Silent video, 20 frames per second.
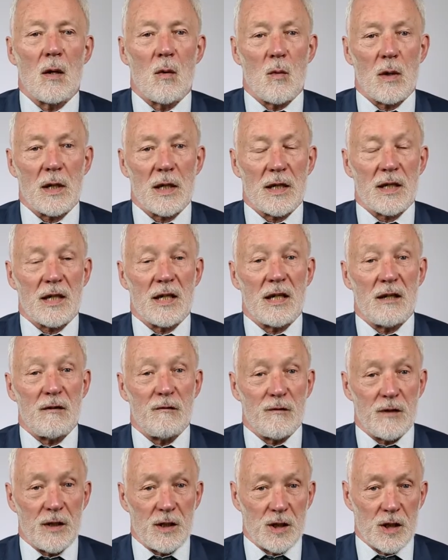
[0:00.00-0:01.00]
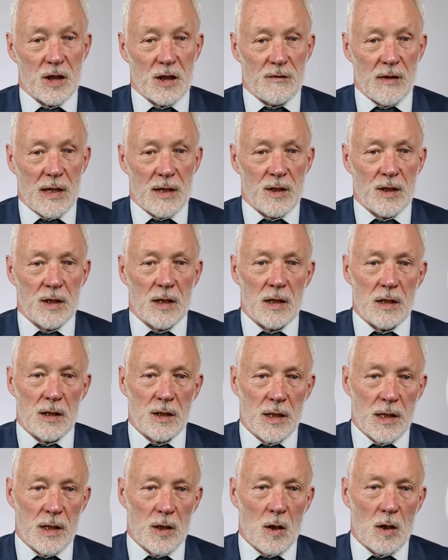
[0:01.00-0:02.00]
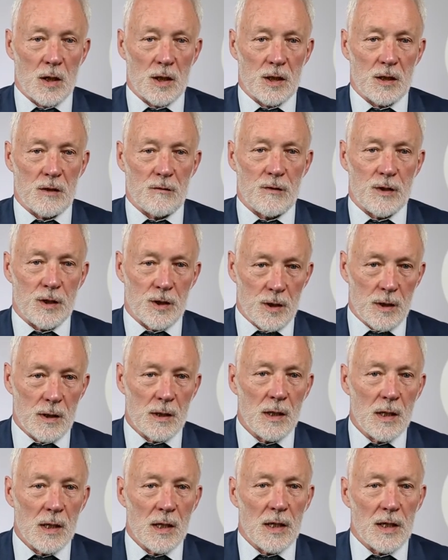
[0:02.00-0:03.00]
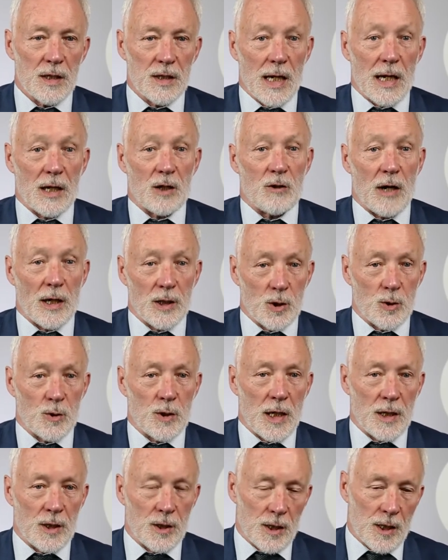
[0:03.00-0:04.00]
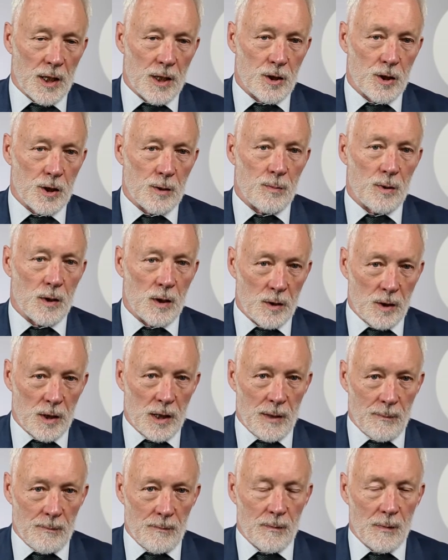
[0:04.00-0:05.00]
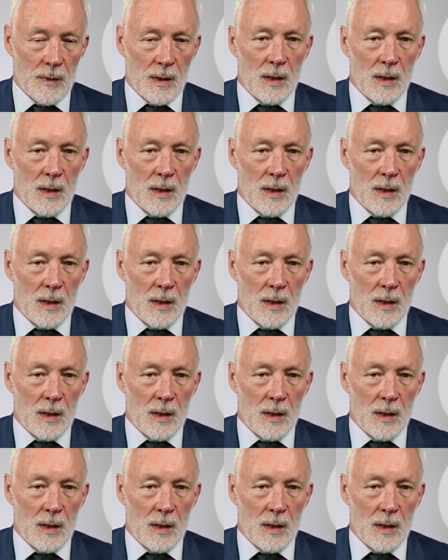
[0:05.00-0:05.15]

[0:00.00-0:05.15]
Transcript: One of the key features of our Skills and Knowledge Division is our graduate education program.